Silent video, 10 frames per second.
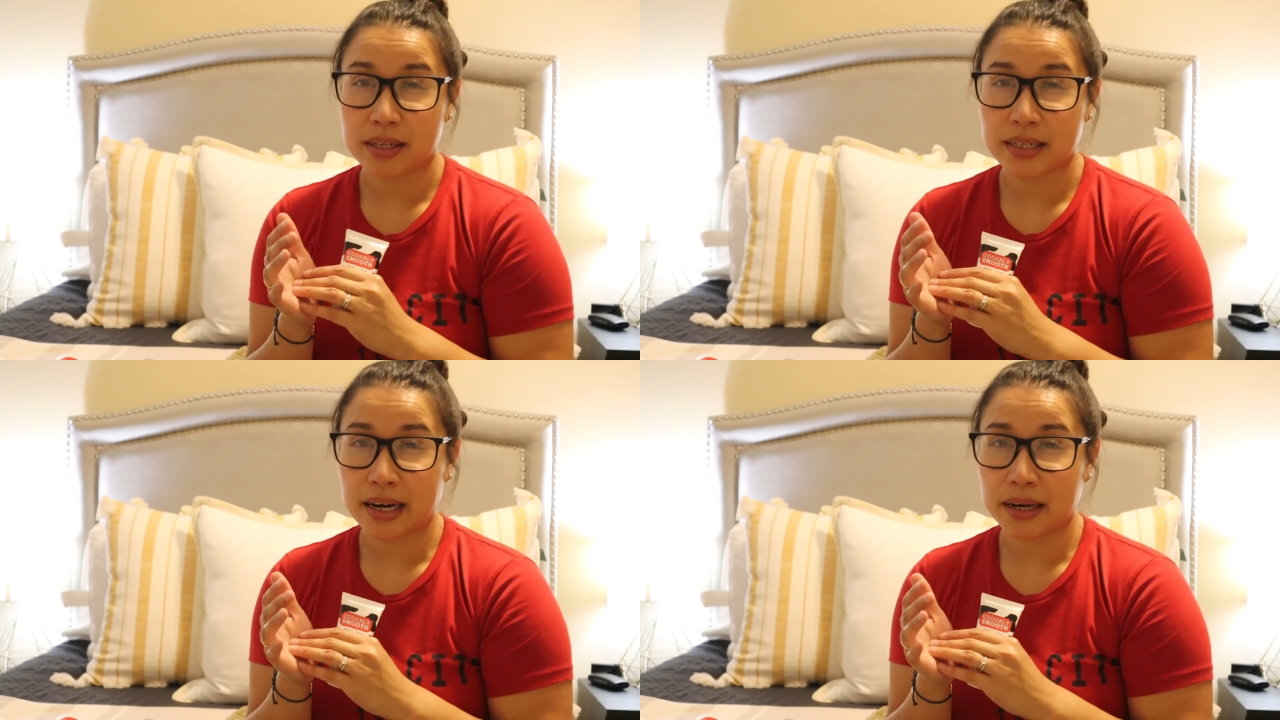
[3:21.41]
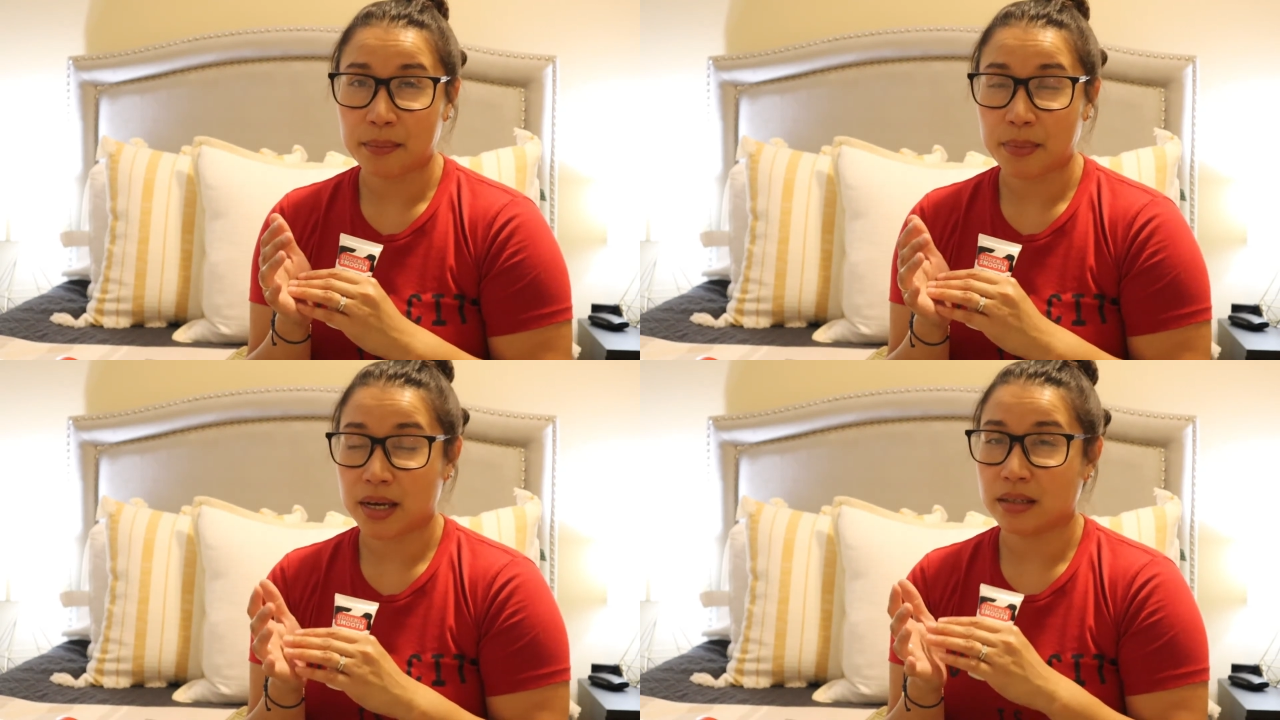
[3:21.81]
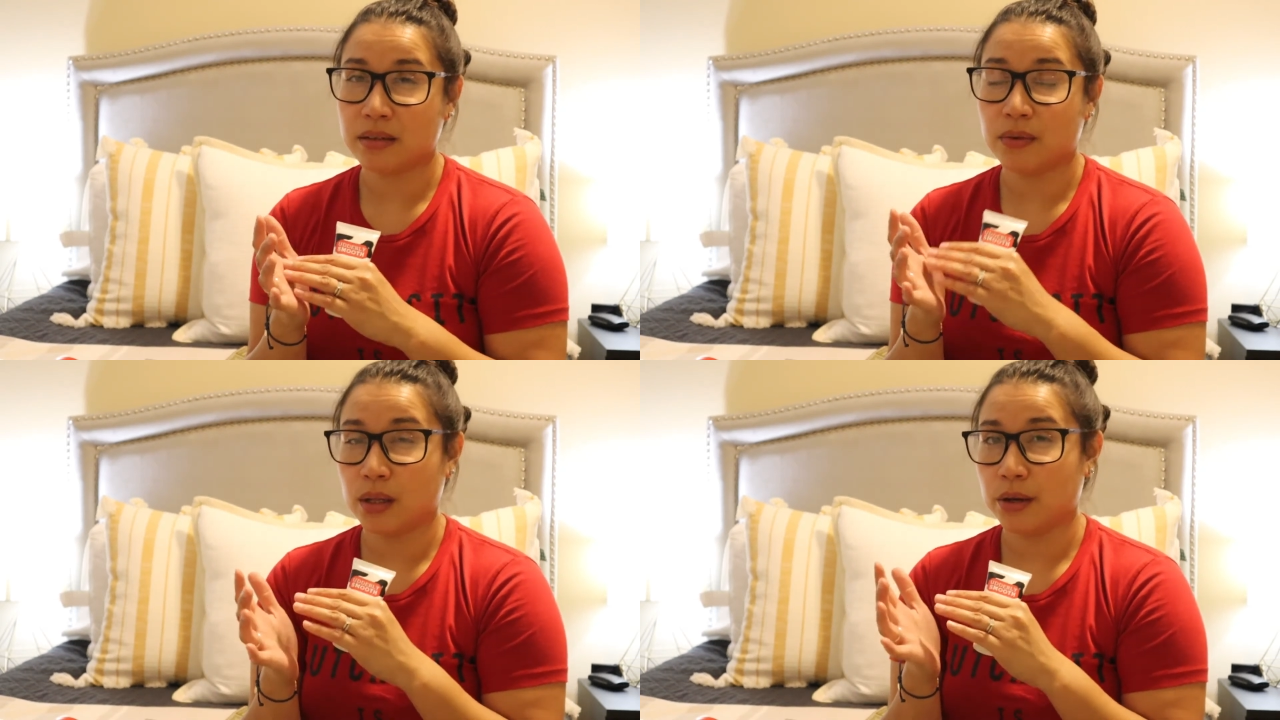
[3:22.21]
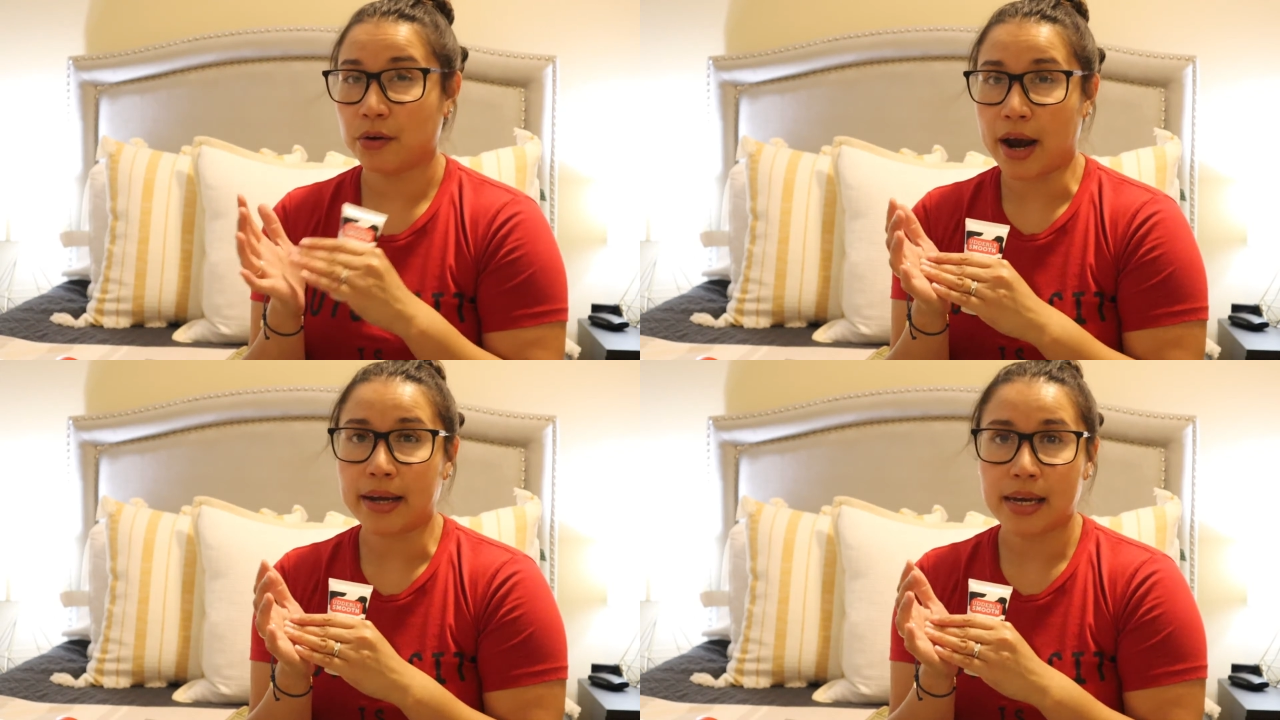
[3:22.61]
the time because of all the
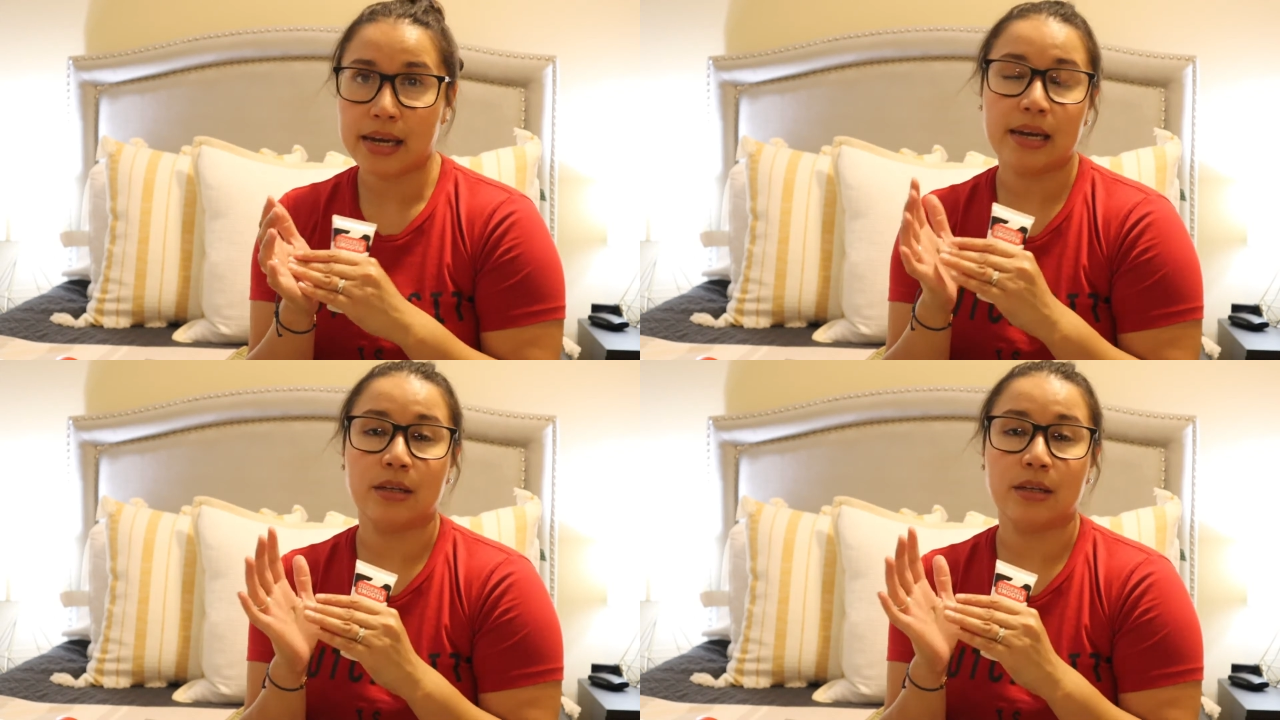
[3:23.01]
cracking.